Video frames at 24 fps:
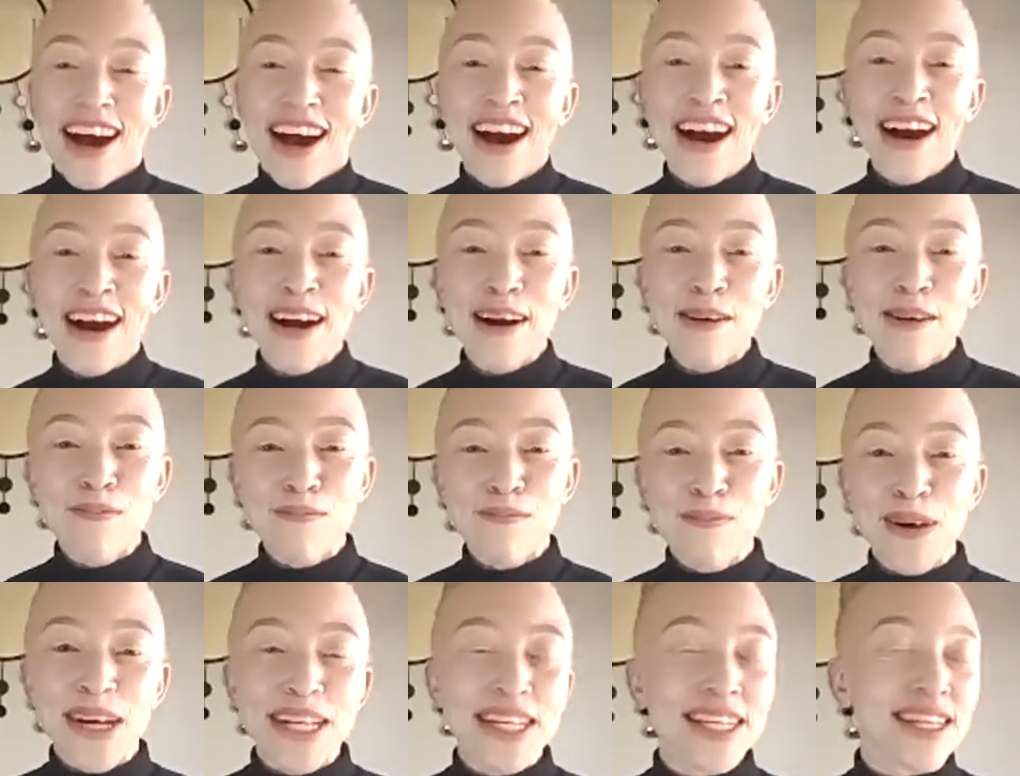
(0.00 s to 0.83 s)

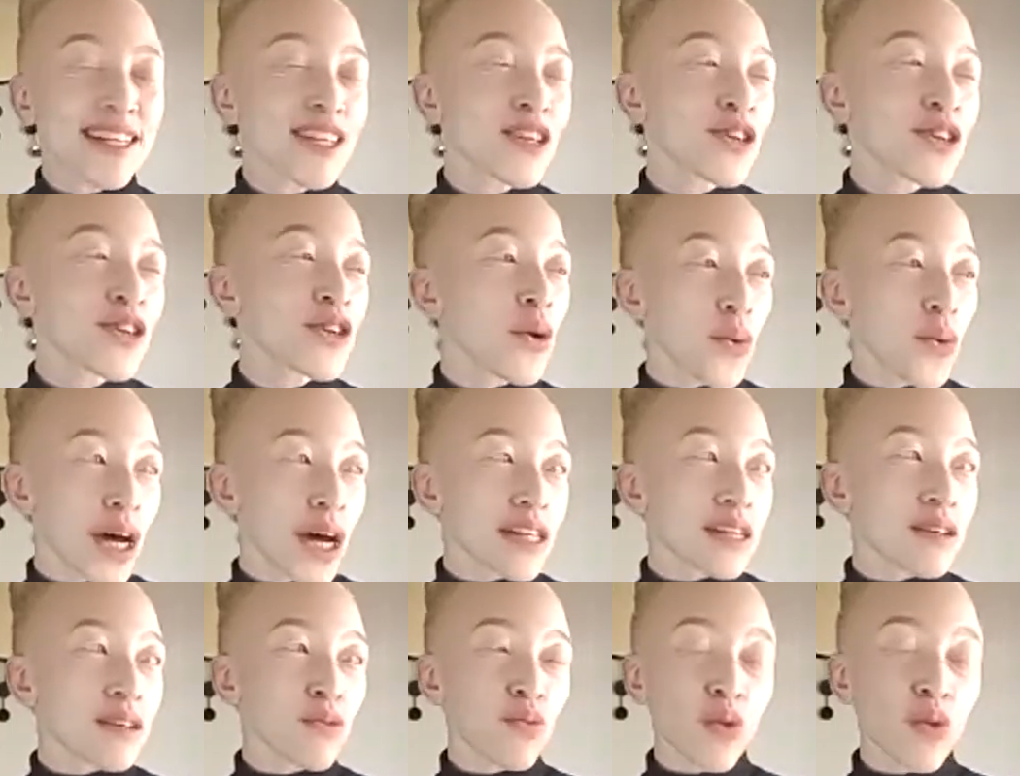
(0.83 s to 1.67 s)
But you know
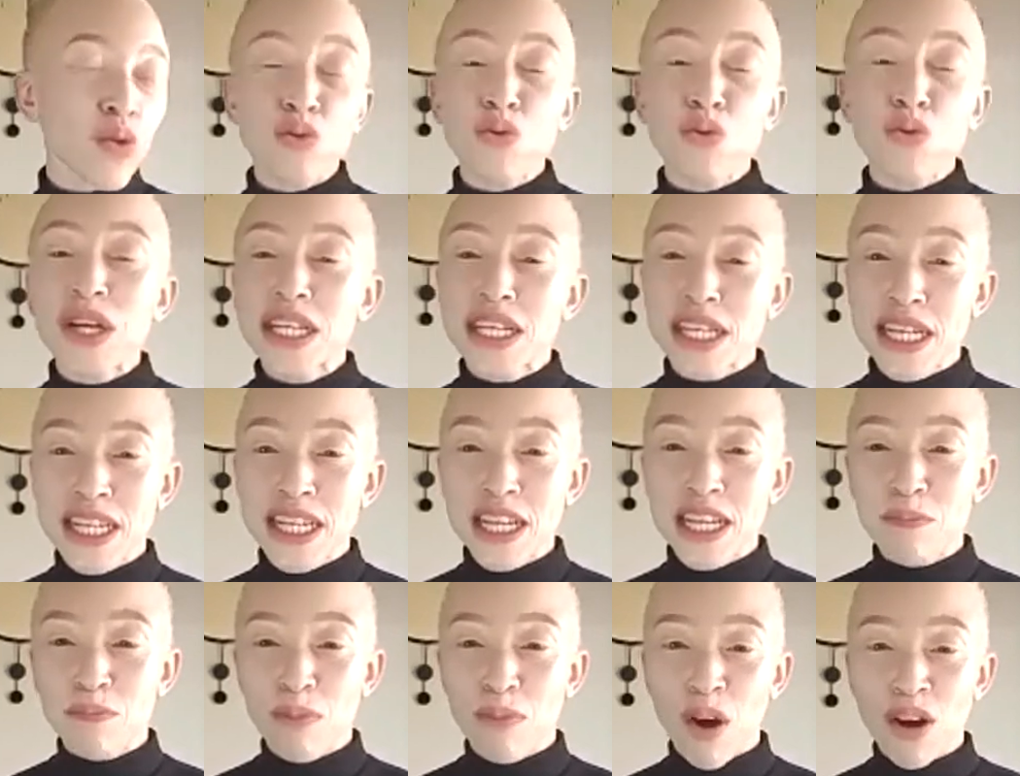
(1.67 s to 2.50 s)
what? What we did
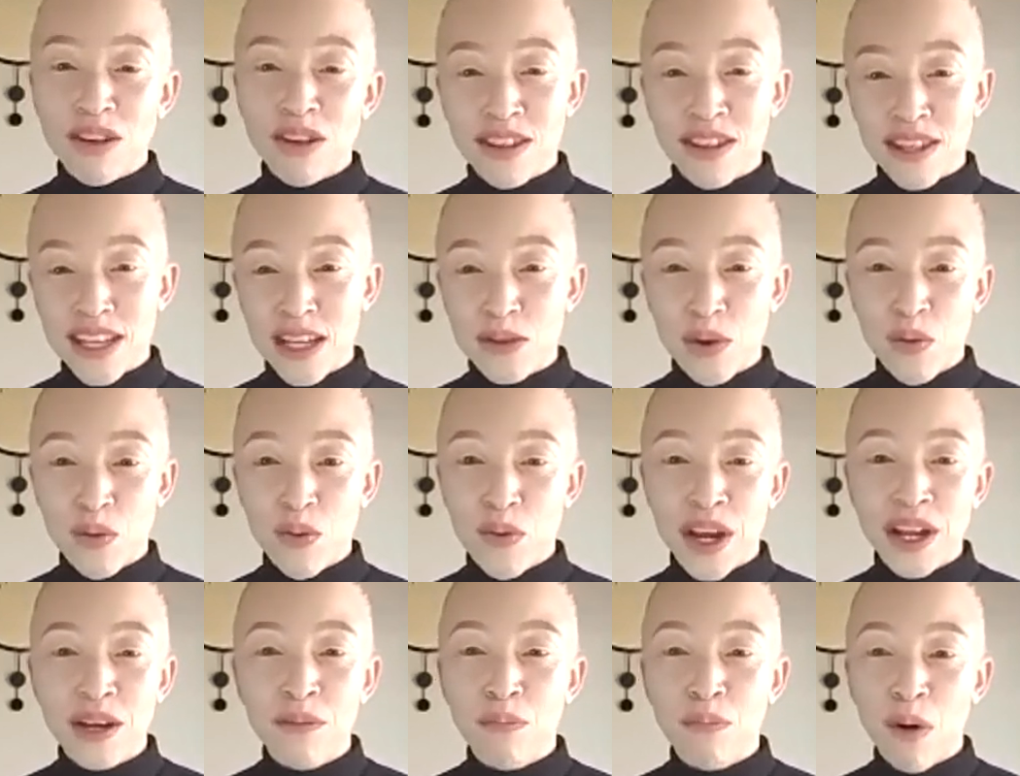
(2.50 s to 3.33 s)
in boxing, when we
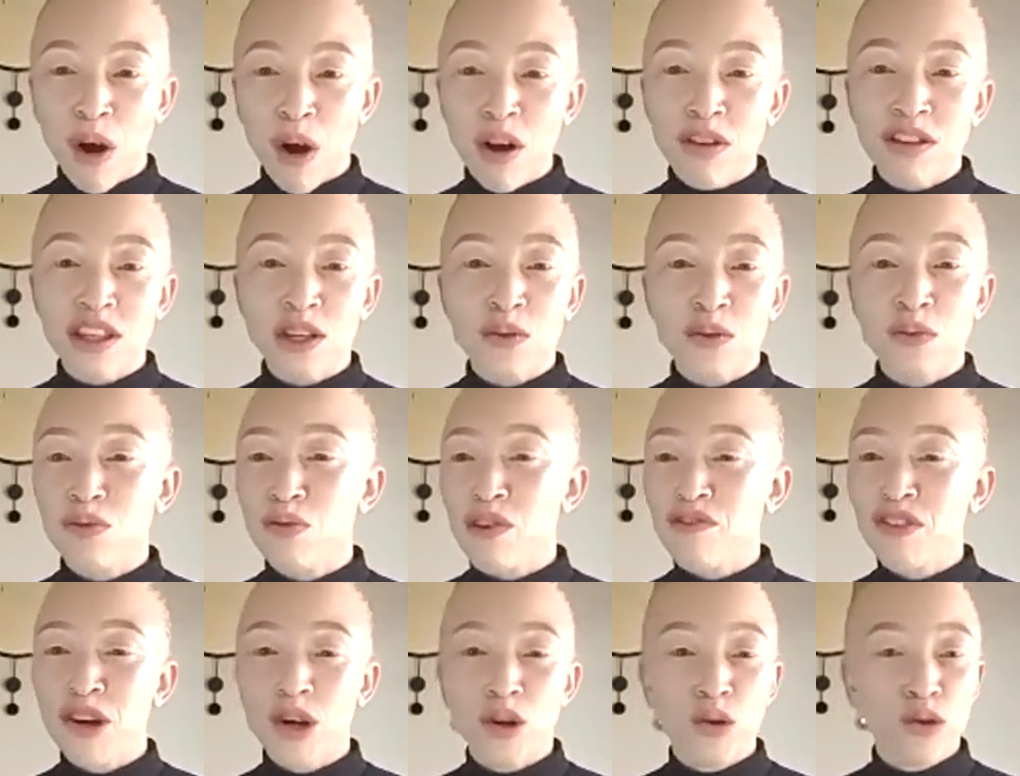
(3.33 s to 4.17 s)
were in boxing, we
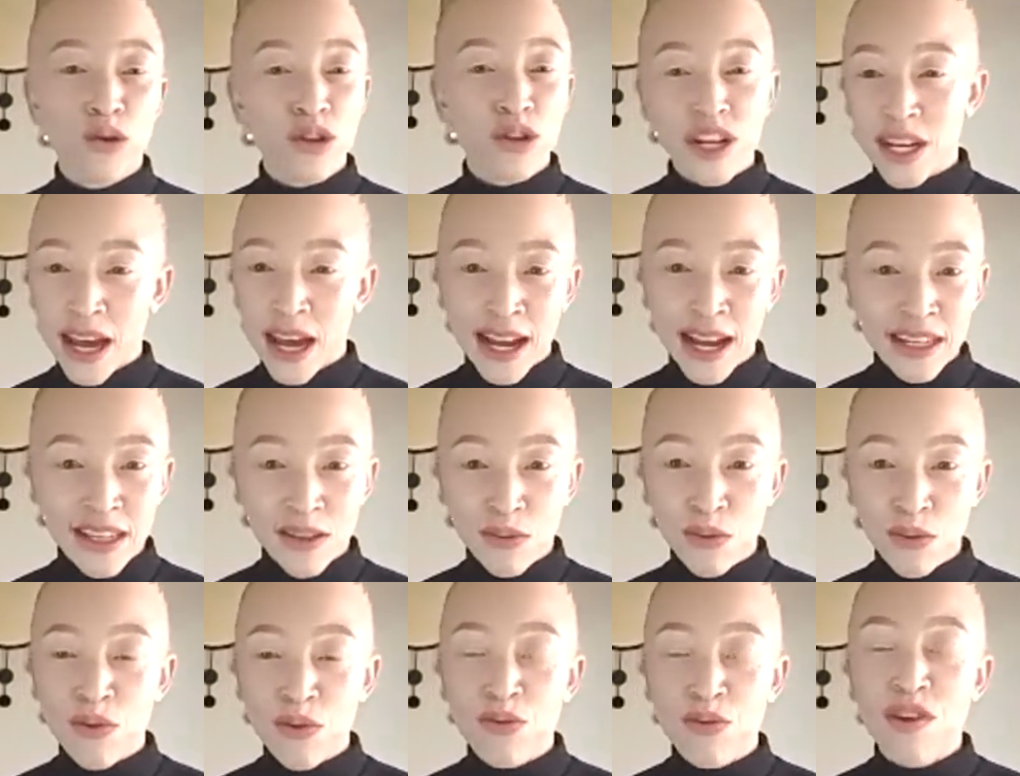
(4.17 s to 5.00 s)
revolutionized